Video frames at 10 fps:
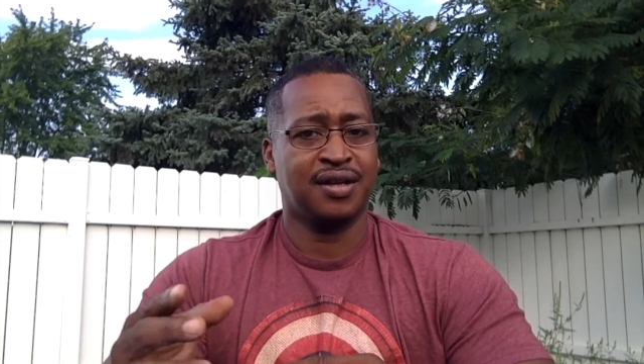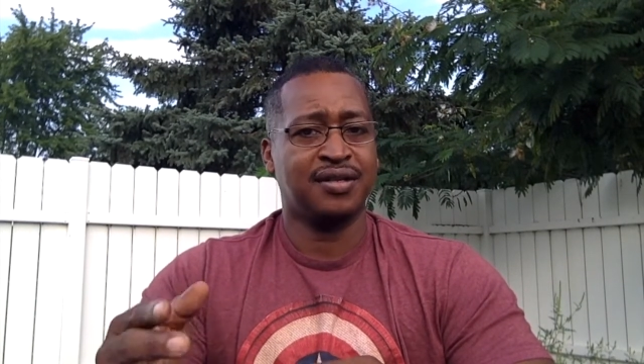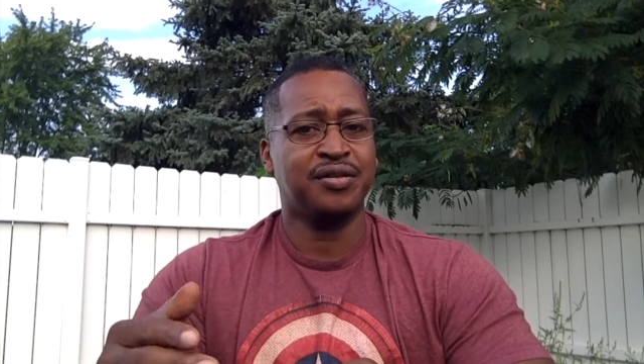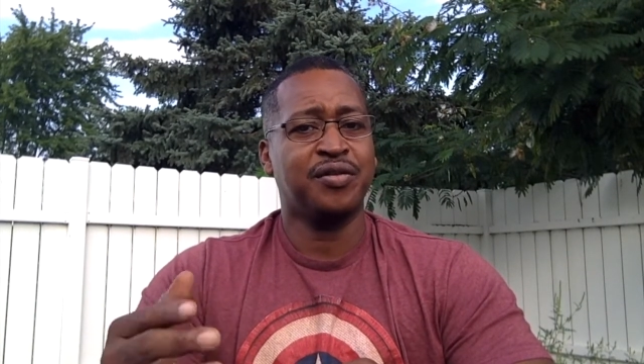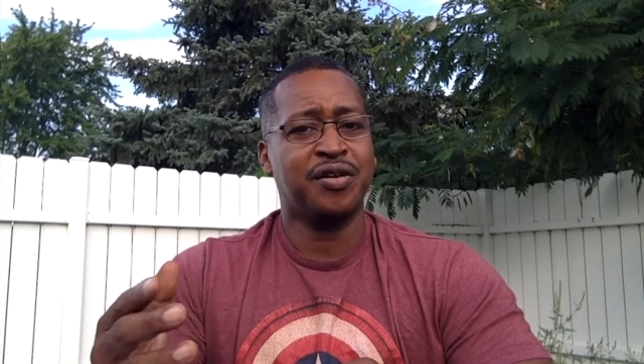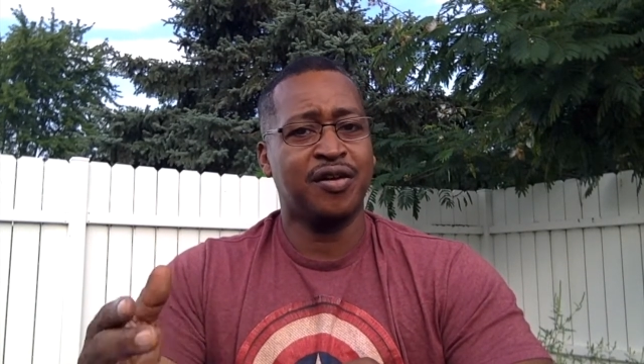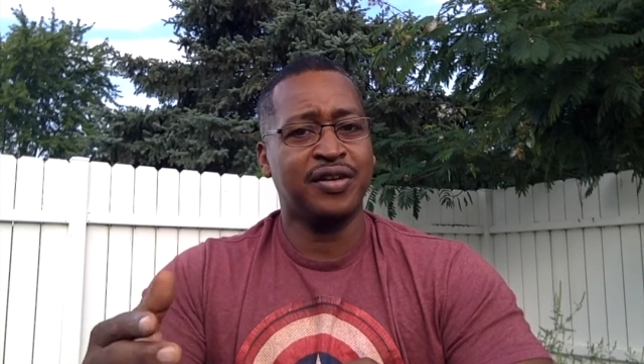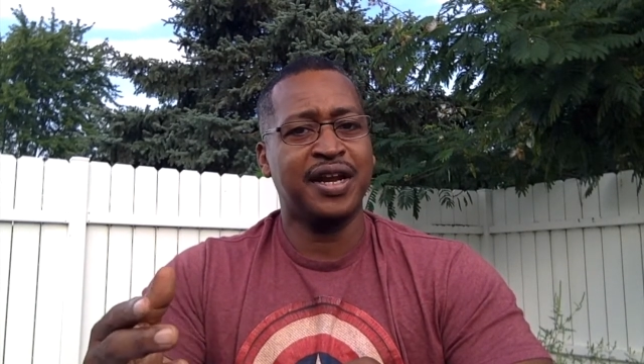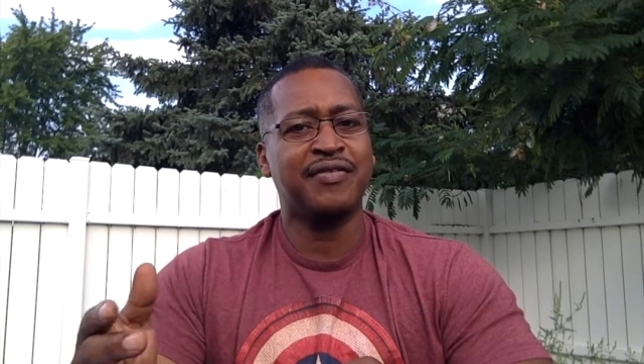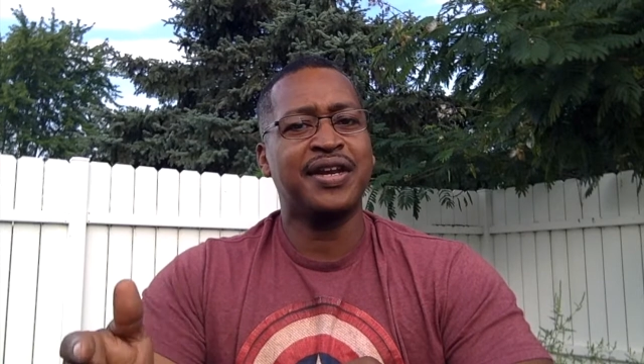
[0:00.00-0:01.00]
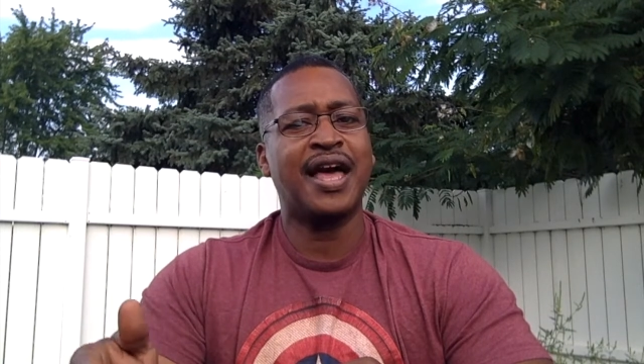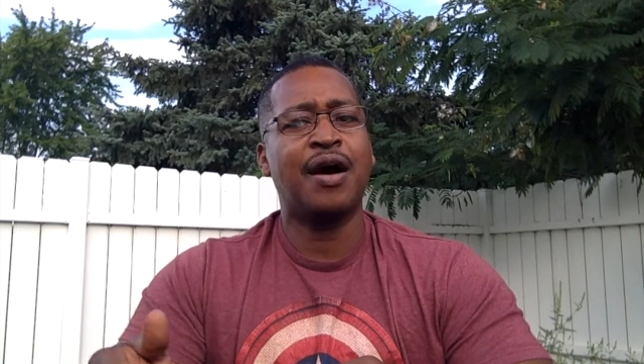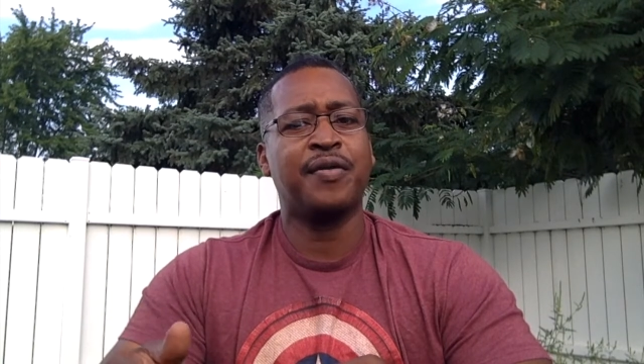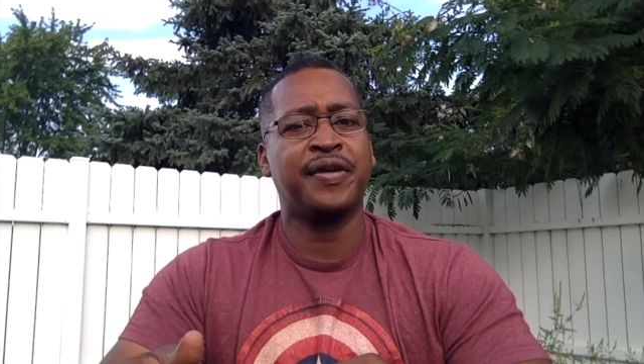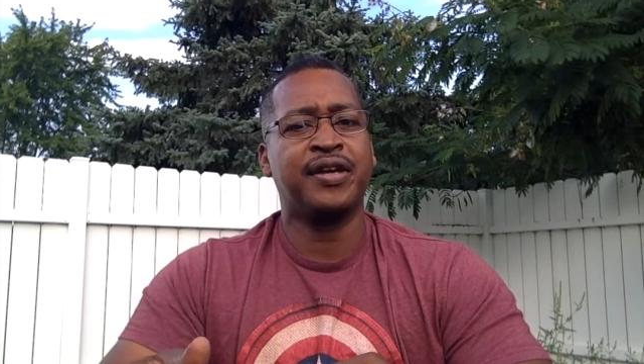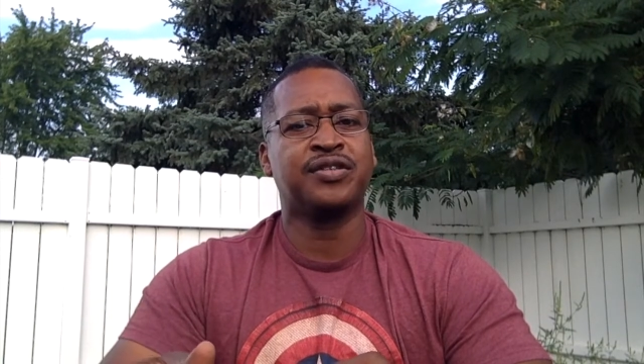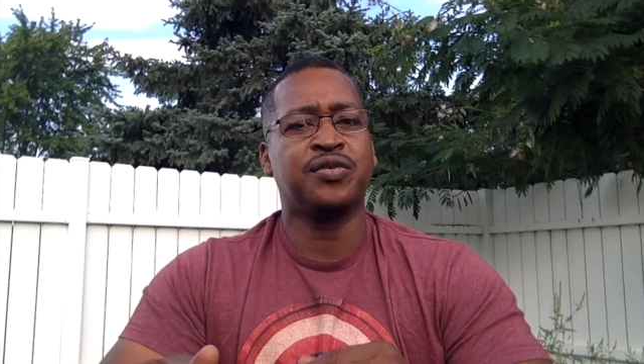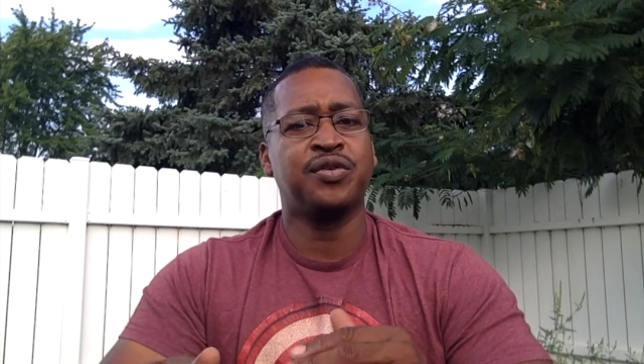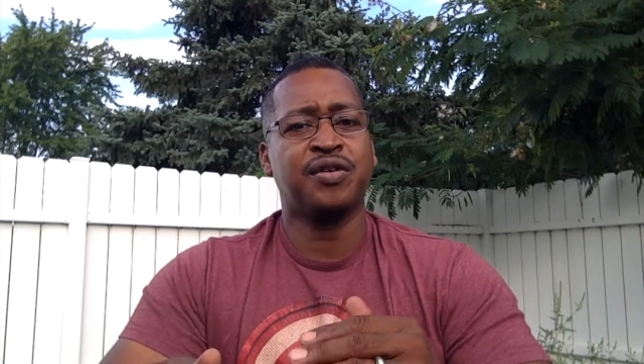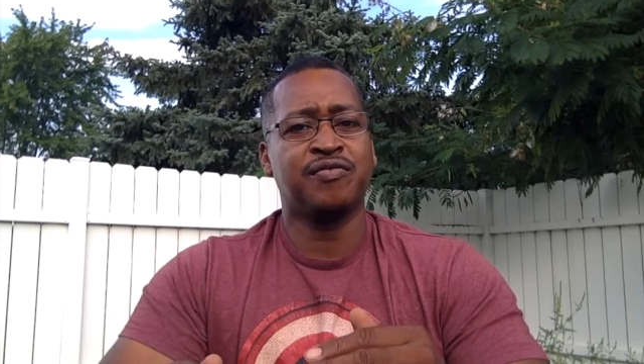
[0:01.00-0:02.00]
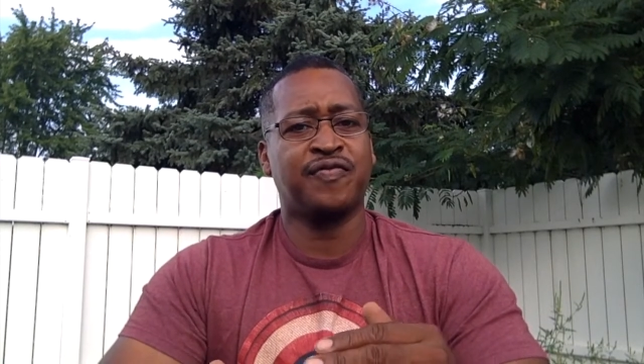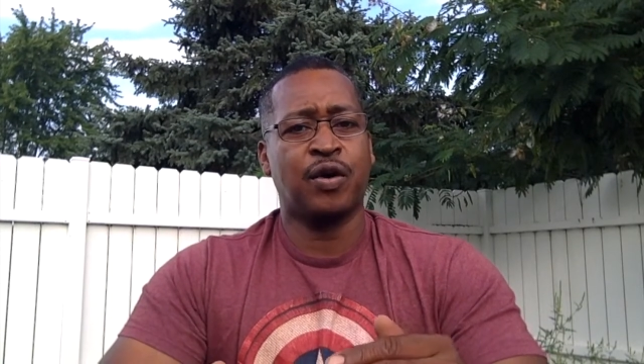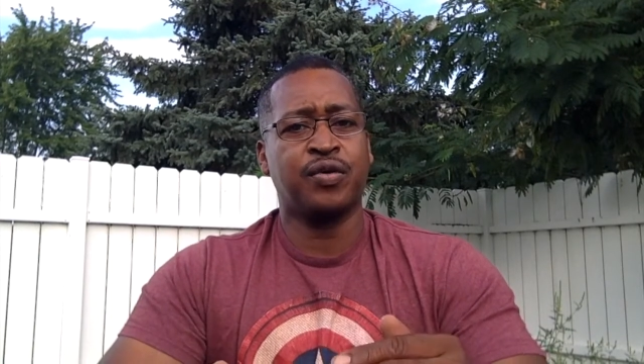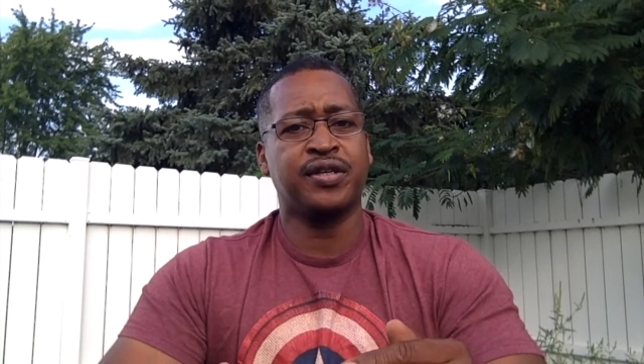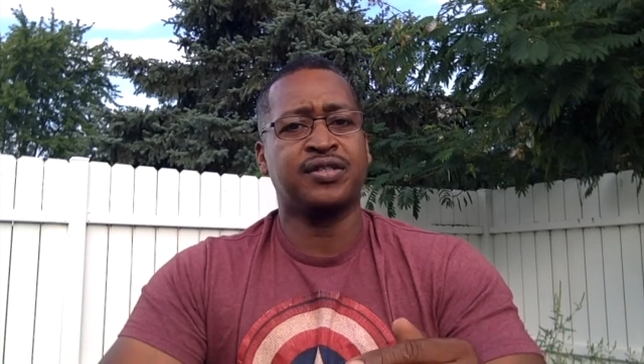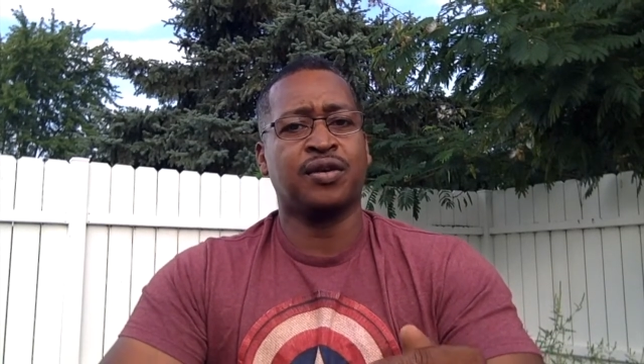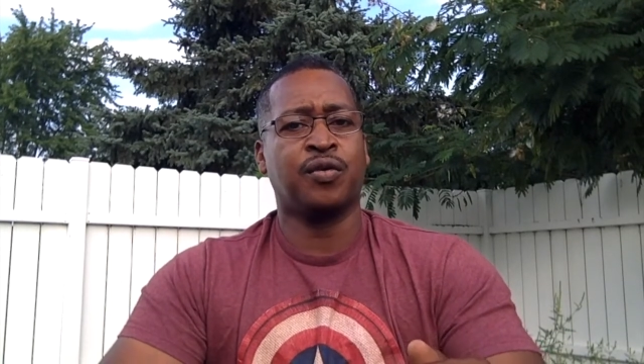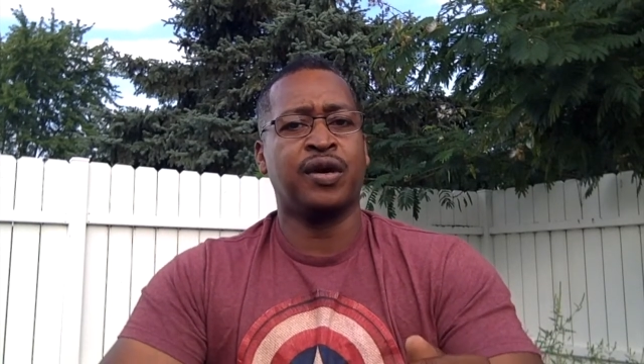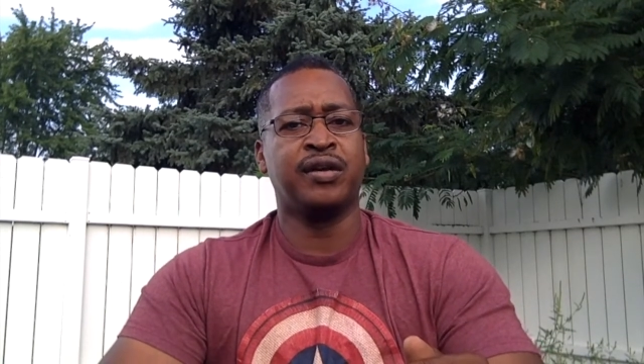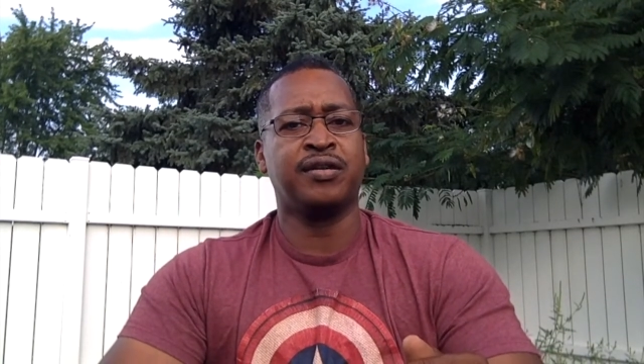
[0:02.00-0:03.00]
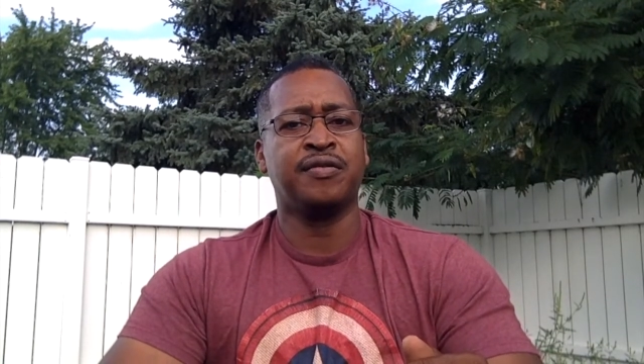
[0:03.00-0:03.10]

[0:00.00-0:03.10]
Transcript: a little early every now and then so you can focus on